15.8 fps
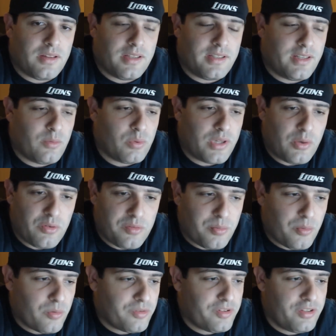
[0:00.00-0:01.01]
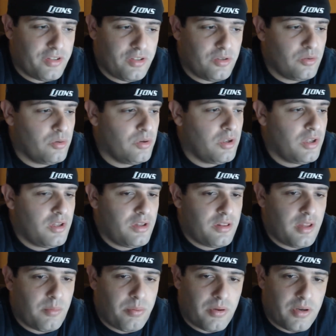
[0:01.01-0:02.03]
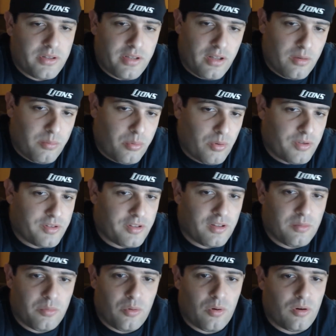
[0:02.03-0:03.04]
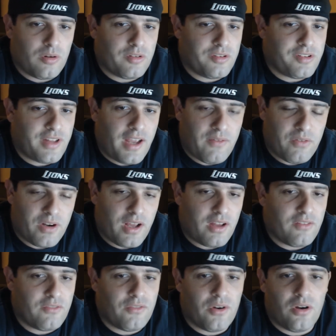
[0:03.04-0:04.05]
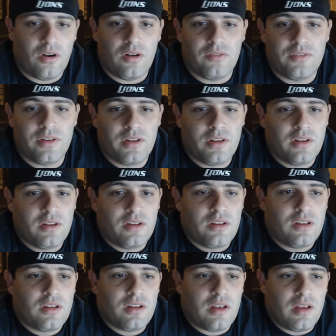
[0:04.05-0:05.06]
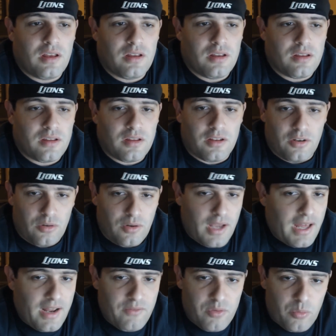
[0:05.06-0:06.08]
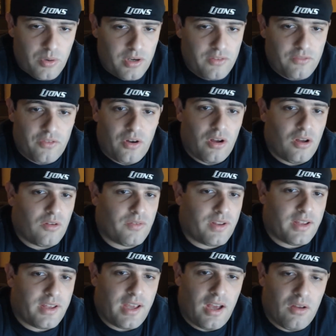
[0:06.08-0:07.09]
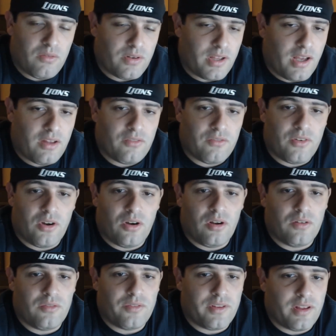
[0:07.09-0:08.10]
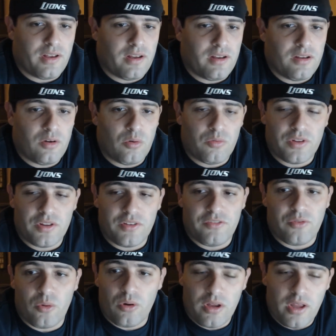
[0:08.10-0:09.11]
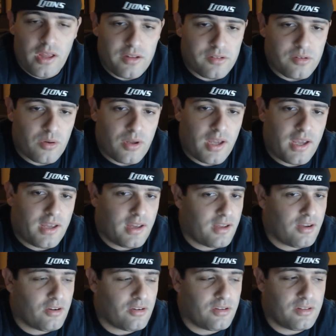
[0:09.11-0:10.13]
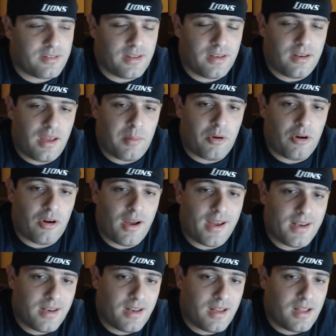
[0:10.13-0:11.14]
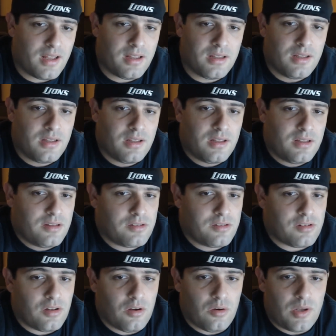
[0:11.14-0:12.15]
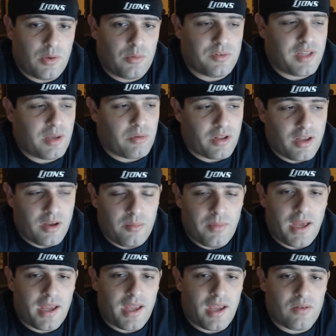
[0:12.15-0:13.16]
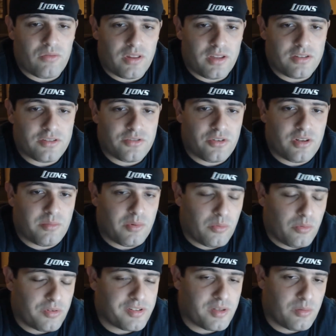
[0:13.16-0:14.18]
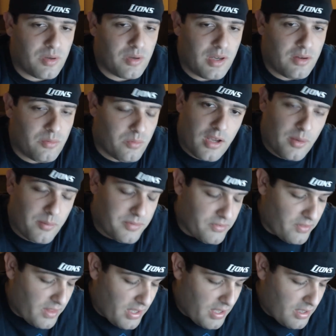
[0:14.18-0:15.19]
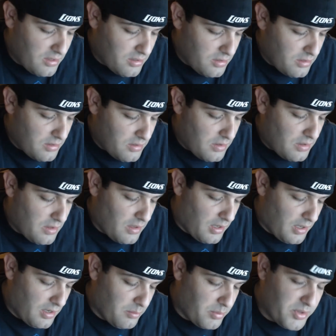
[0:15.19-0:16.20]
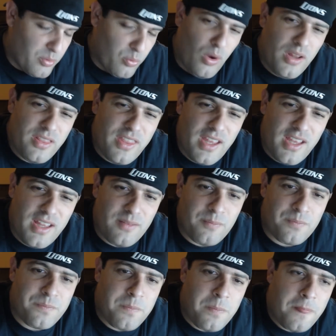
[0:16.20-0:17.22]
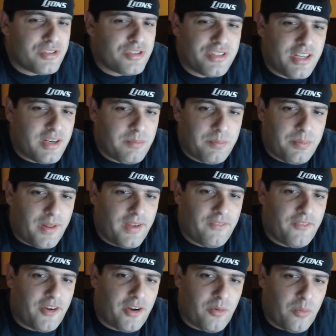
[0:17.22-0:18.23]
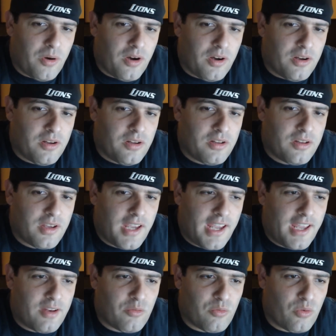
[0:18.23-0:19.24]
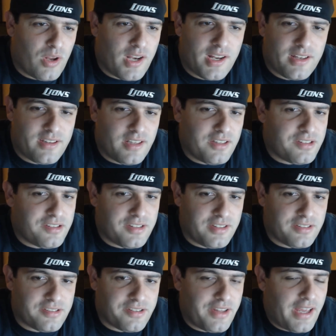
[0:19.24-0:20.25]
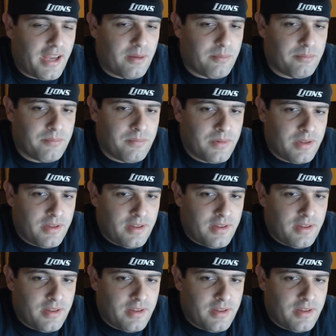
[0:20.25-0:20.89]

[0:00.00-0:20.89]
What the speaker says: They did what they were supposed to do. They put a ton of points on the board. Stafford got involved. Got everyone involved. Calvin got involved. Hopefully Fourier's okay. I heard he's getting an MRI today. So he was able to come back after the injury, but we'll see what comes of that. But the one thing, Bush didn't play very well, and Riddick didn't see a snap.